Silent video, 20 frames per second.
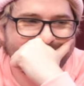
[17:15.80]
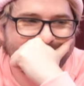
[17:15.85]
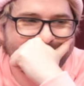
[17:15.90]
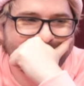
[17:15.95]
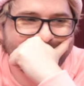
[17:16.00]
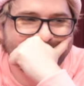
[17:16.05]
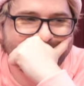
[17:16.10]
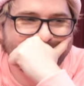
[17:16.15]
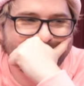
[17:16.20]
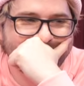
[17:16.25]

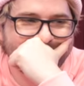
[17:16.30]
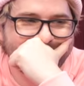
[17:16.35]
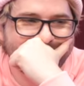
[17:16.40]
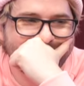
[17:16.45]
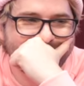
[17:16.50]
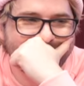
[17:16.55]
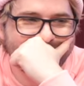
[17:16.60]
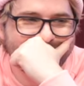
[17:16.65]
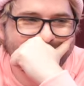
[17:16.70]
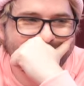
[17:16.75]

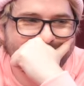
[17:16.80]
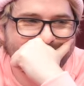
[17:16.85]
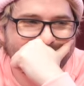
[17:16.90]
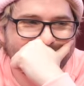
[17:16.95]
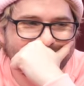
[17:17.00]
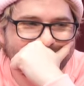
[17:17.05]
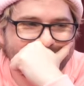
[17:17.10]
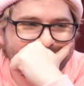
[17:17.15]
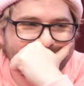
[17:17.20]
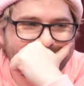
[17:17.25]

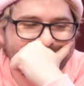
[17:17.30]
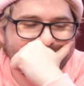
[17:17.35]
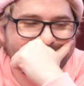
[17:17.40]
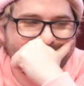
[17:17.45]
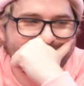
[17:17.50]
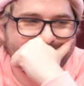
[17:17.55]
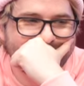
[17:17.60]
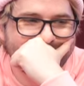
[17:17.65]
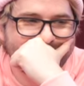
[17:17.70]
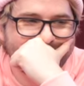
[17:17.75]

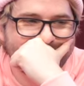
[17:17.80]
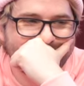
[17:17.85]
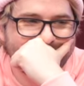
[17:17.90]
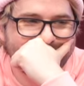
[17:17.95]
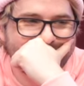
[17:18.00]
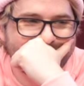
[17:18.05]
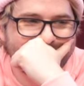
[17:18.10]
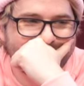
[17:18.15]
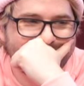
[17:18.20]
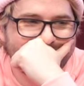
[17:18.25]

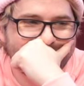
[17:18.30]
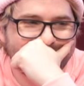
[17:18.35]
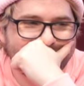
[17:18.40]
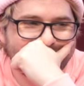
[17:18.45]
This person isn't speaking.